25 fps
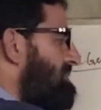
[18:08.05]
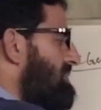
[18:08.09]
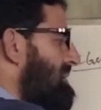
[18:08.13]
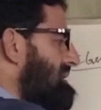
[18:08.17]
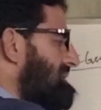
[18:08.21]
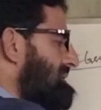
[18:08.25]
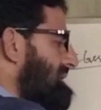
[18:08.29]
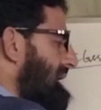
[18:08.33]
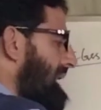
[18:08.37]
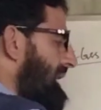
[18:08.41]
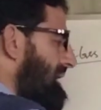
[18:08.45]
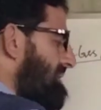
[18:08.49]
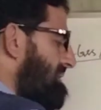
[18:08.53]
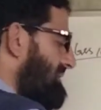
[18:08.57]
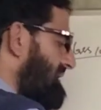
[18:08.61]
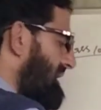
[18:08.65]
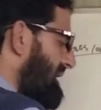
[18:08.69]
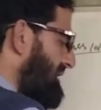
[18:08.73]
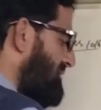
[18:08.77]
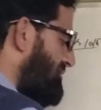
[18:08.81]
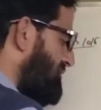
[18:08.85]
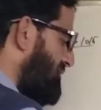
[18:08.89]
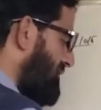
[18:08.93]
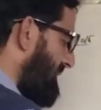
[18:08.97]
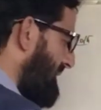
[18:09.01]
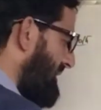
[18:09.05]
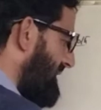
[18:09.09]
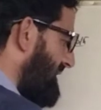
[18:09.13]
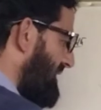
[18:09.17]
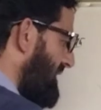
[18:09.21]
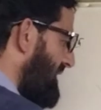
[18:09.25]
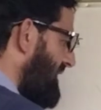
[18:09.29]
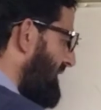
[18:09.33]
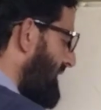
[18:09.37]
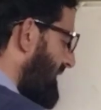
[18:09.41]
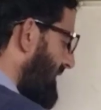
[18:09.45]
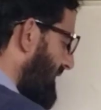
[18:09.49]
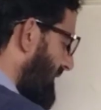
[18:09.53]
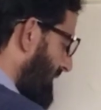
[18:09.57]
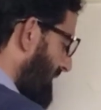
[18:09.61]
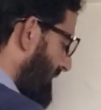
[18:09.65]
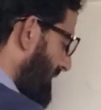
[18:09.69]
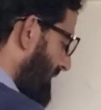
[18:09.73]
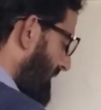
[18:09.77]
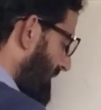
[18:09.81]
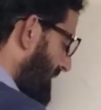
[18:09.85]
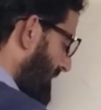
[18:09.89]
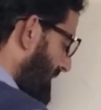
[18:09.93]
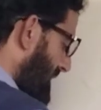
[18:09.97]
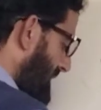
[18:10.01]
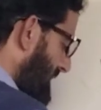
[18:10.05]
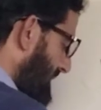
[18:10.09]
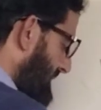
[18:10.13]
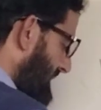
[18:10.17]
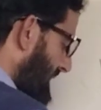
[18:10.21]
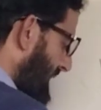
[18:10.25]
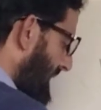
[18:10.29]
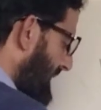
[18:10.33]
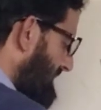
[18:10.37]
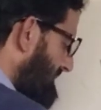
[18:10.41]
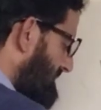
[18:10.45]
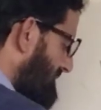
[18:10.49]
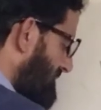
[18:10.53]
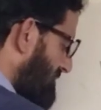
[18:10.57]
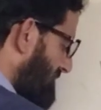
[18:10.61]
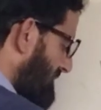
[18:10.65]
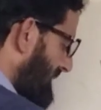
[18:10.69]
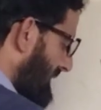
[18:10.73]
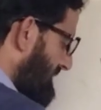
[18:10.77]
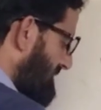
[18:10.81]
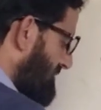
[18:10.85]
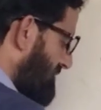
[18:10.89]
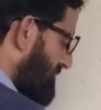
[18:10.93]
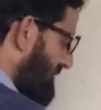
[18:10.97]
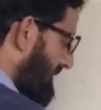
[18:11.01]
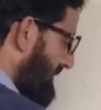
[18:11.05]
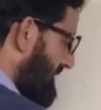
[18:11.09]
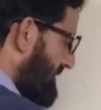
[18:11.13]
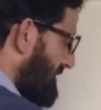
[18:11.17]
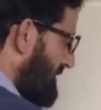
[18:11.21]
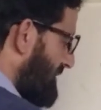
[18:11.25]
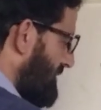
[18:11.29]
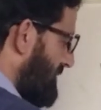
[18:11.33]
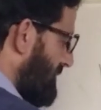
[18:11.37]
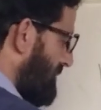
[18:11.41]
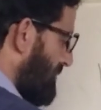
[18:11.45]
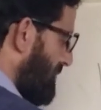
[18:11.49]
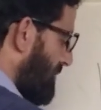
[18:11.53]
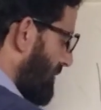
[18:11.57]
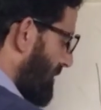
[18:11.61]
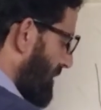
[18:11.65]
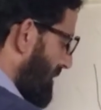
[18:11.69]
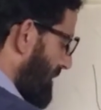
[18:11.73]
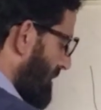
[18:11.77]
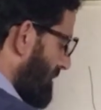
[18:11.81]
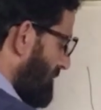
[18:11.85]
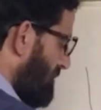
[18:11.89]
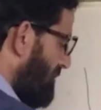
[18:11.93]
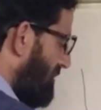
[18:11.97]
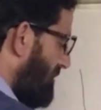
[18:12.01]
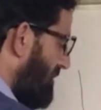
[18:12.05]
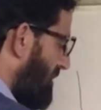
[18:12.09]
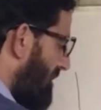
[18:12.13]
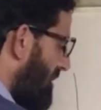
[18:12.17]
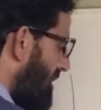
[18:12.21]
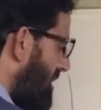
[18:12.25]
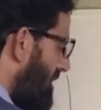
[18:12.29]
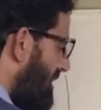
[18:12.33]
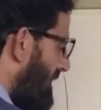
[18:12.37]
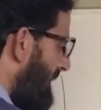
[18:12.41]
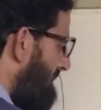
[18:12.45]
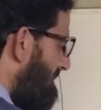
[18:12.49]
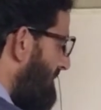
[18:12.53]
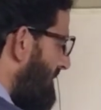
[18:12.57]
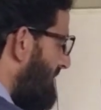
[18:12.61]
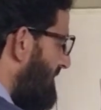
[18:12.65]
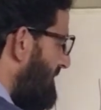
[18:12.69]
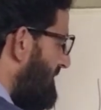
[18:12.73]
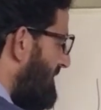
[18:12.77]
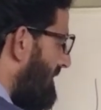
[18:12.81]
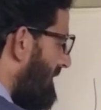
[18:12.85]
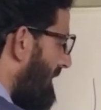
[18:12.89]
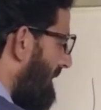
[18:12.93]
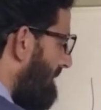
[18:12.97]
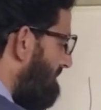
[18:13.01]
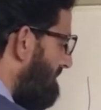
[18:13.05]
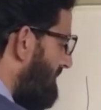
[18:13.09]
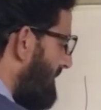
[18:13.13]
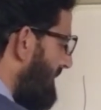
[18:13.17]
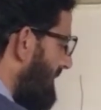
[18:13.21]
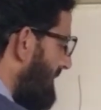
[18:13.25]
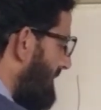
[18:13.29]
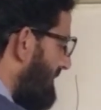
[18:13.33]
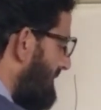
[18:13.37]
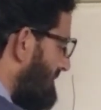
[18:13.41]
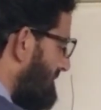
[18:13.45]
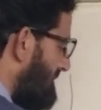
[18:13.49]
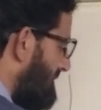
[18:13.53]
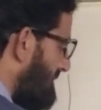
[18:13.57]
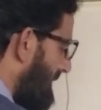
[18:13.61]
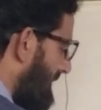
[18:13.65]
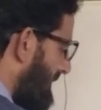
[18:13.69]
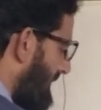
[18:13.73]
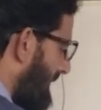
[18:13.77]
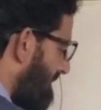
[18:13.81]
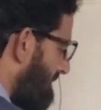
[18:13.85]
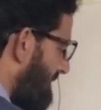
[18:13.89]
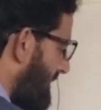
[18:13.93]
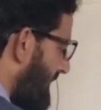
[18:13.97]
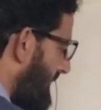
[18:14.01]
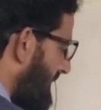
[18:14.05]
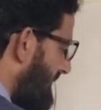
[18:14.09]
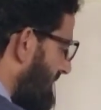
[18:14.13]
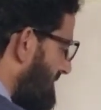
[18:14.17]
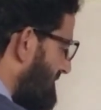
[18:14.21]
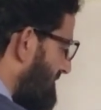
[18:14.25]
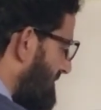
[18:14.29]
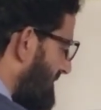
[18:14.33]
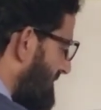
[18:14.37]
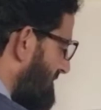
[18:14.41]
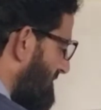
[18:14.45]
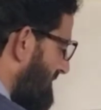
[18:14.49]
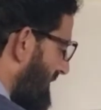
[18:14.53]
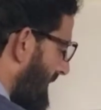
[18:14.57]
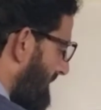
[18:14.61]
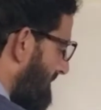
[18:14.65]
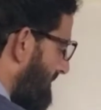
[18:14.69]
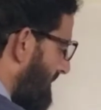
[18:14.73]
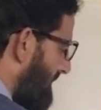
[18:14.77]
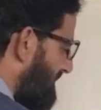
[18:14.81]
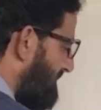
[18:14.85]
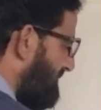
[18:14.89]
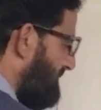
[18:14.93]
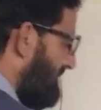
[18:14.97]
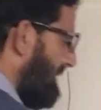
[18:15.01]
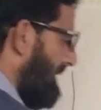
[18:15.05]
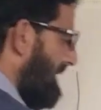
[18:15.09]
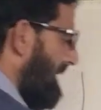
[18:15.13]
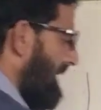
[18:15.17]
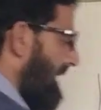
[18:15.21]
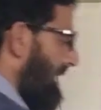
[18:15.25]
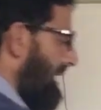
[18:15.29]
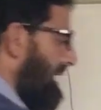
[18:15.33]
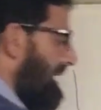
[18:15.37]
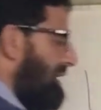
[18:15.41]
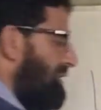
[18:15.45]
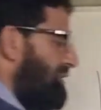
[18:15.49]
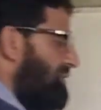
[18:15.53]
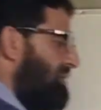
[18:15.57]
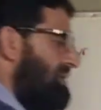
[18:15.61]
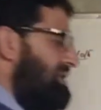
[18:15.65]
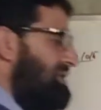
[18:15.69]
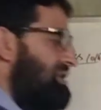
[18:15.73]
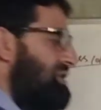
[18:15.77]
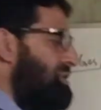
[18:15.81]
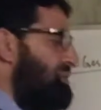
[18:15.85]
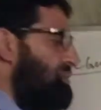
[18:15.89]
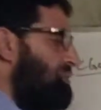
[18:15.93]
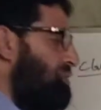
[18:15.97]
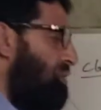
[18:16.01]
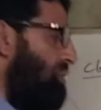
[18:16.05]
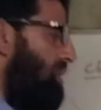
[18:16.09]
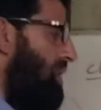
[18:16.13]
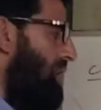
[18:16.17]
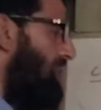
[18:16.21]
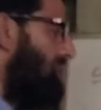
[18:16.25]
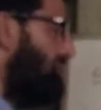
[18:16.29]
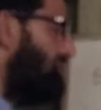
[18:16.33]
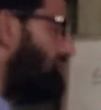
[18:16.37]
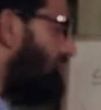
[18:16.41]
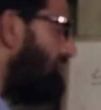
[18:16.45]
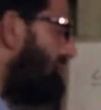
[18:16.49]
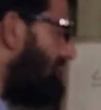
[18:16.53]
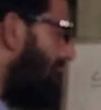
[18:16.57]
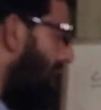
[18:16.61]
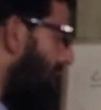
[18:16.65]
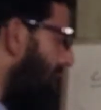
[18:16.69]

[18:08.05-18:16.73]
plus 11, that is 20. Yes, that's 22. So third competitor completes covering distance of 22. So the